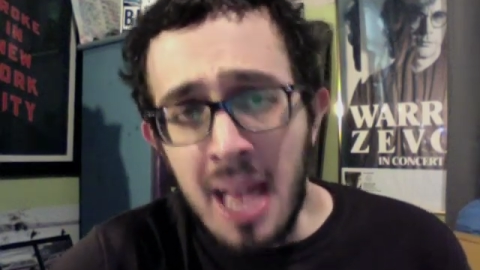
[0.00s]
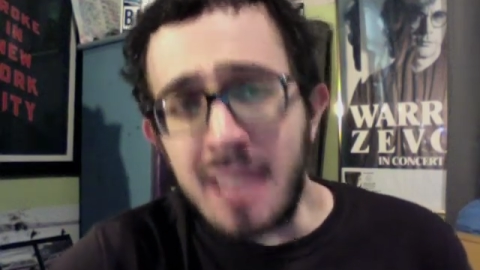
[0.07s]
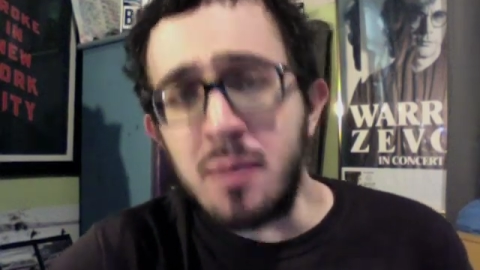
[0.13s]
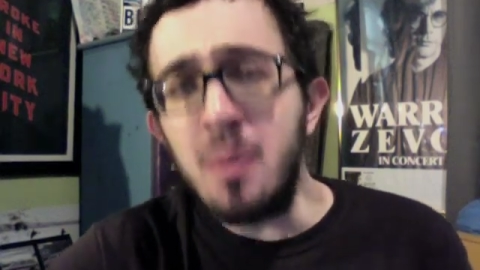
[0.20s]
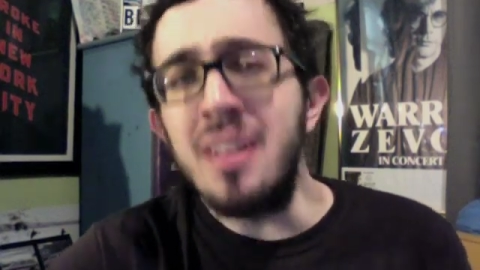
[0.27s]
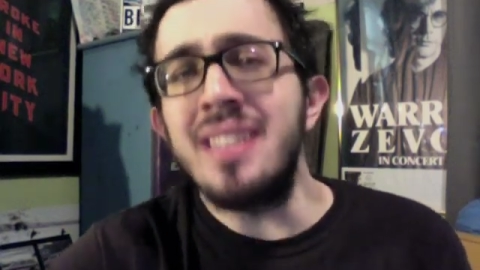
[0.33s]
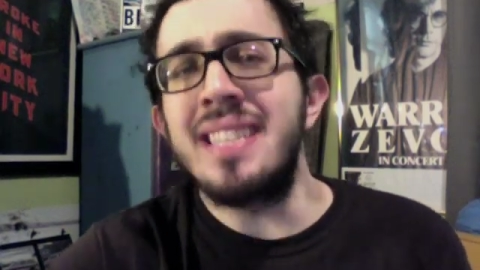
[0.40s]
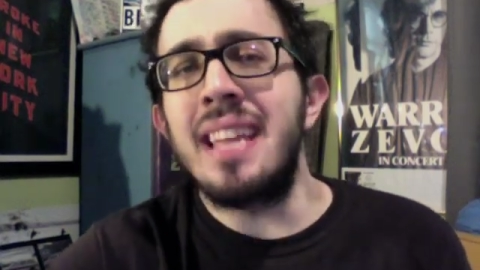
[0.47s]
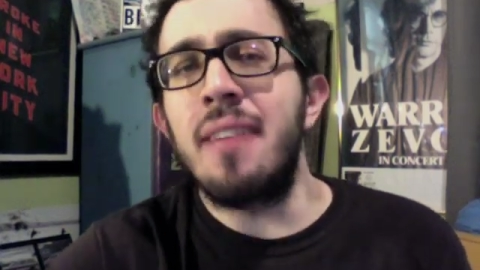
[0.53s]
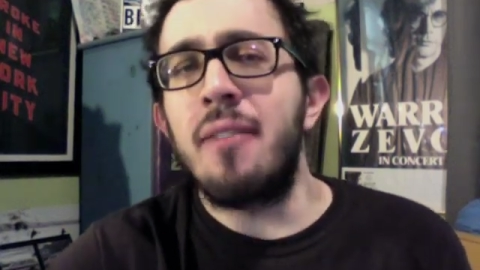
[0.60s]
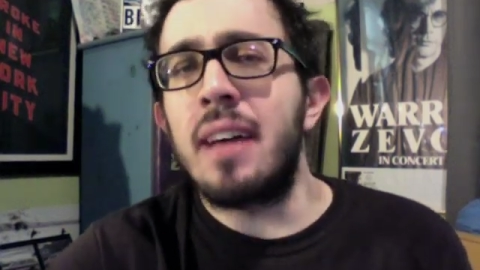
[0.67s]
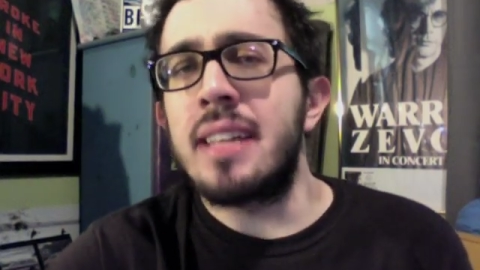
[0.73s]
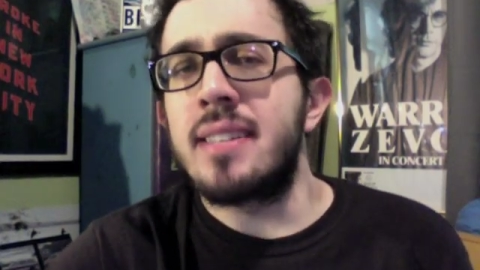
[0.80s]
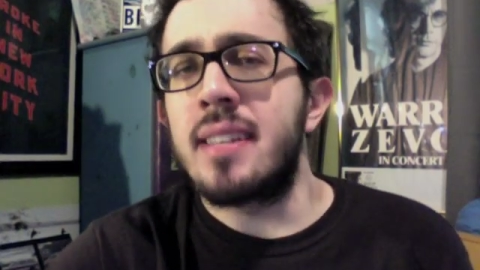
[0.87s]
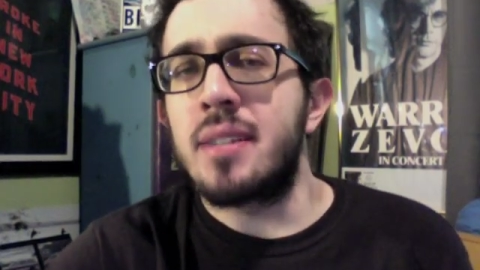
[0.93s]
as well as the
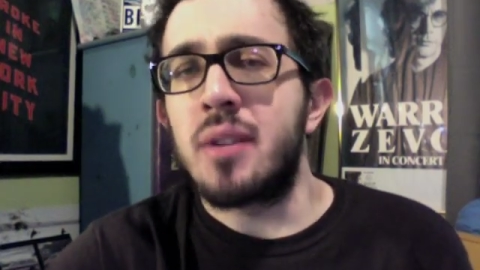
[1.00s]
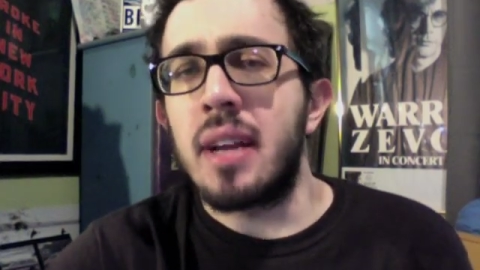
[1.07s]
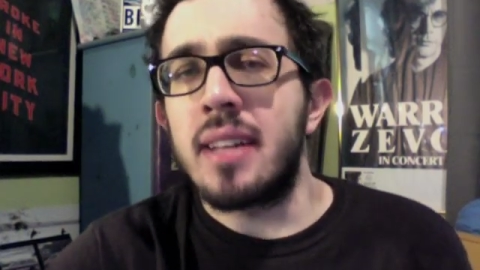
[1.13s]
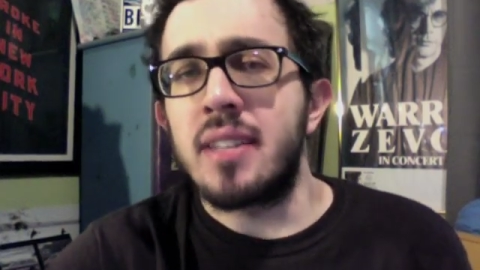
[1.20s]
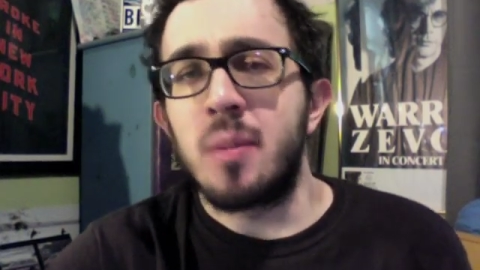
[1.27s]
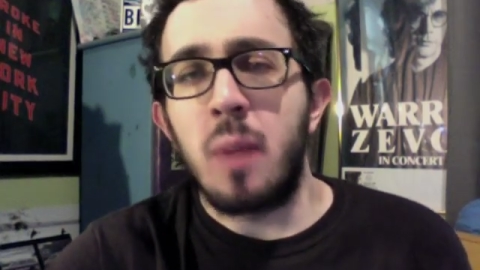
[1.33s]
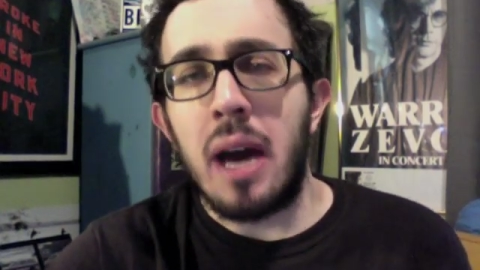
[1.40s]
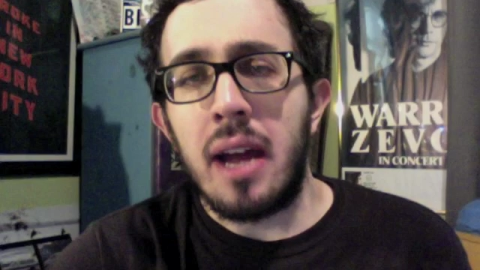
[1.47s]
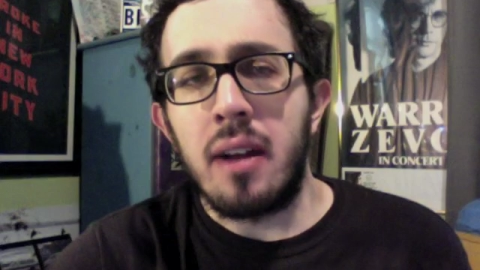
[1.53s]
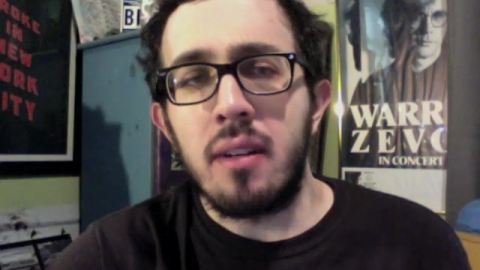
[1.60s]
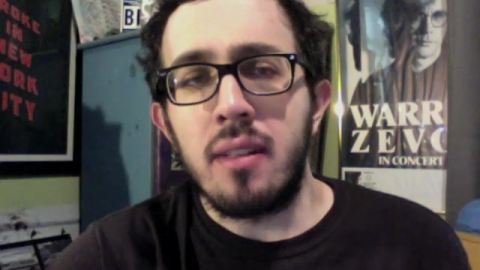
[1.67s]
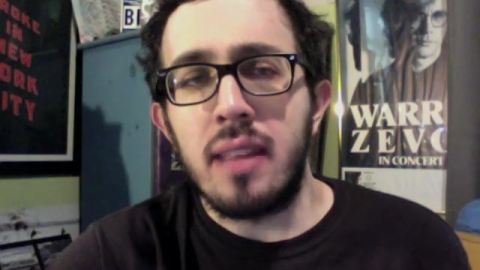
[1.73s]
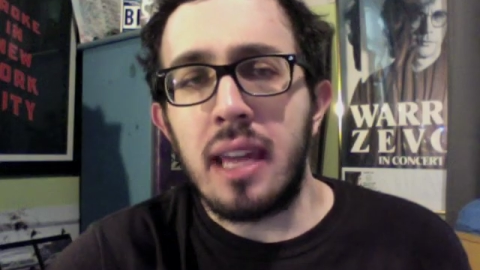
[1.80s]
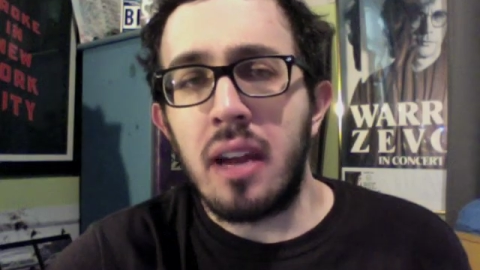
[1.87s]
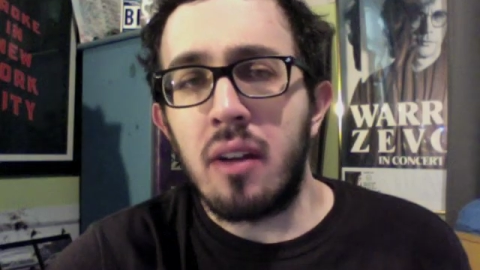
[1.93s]
events that
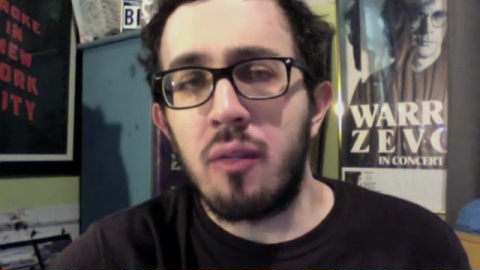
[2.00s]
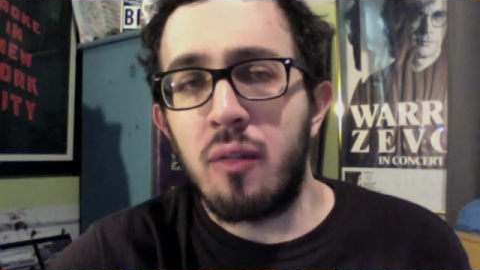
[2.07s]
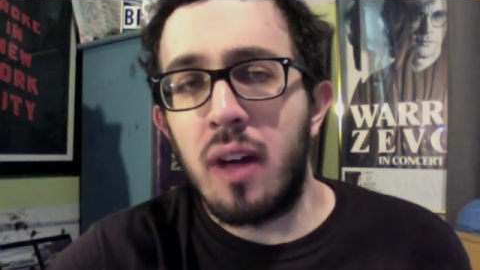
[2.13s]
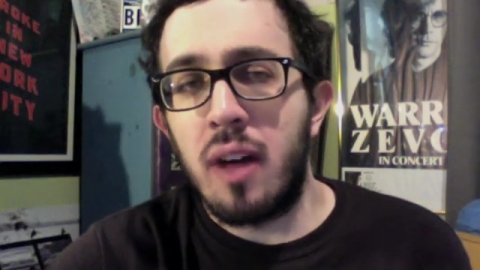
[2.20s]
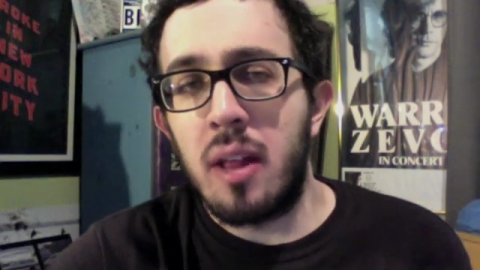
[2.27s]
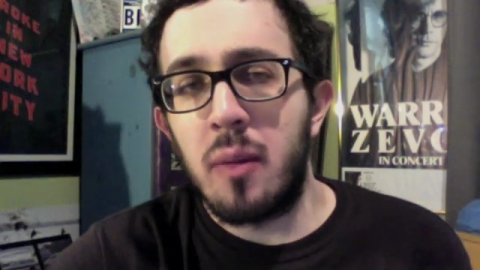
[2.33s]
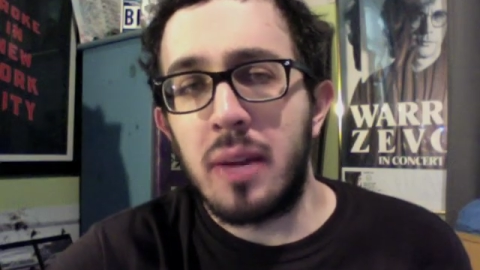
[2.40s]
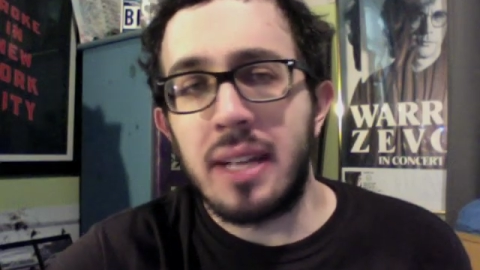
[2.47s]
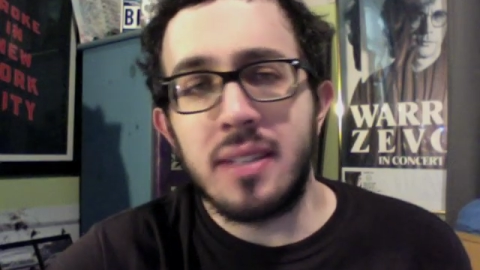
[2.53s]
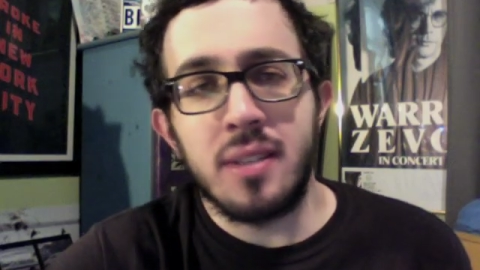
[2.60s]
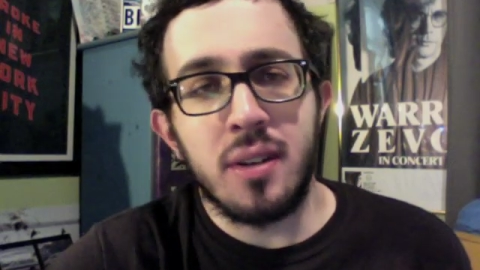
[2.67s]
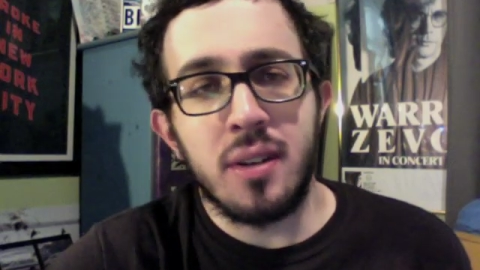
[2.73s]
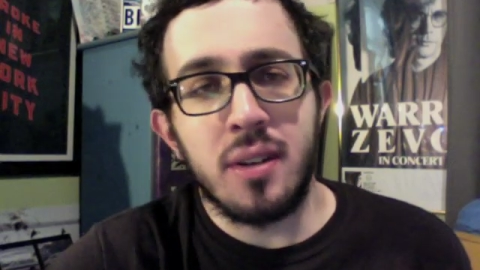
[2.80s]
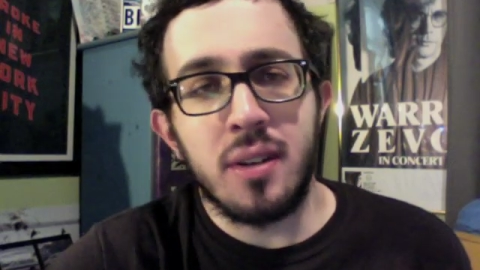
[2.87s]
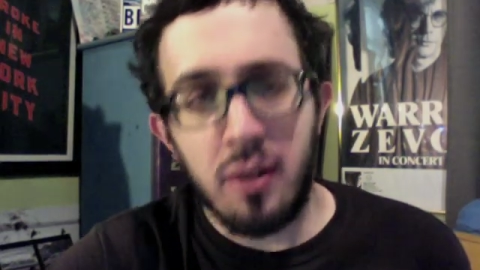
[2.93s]
transpired in the year following its
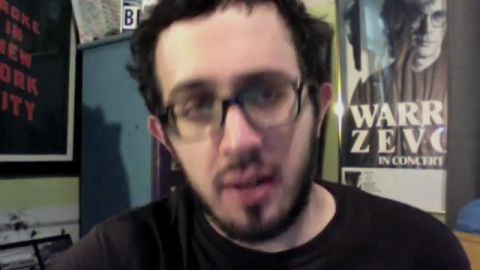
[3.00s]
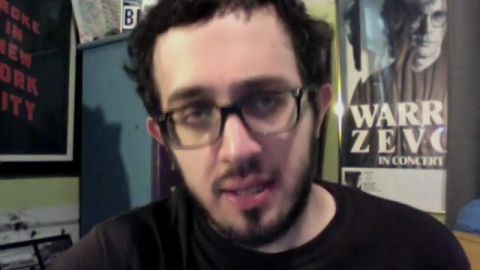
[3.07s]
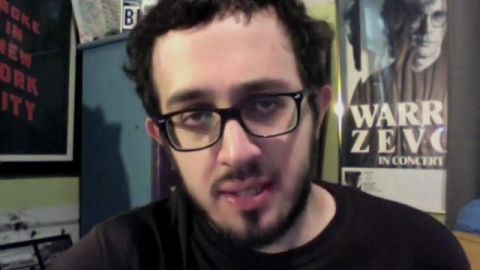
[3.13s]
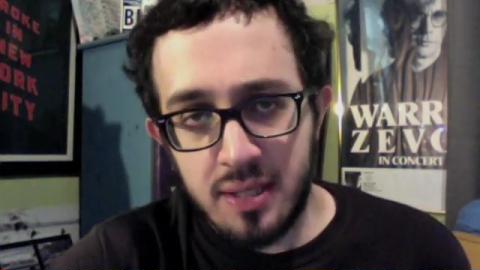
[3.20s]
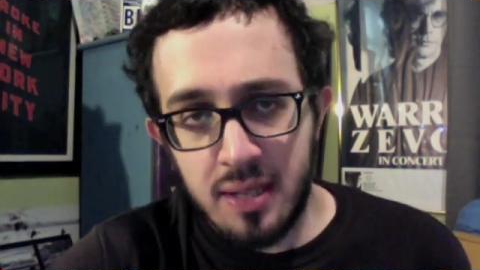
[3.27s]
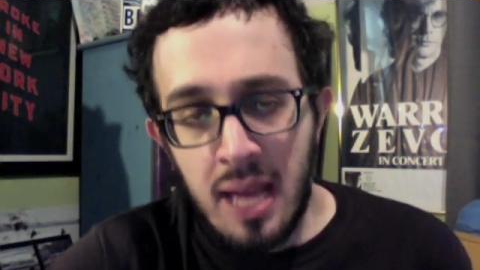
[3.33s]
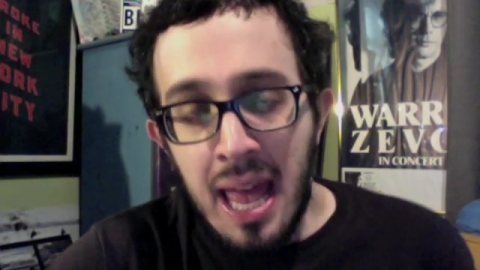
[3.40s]
occurrence.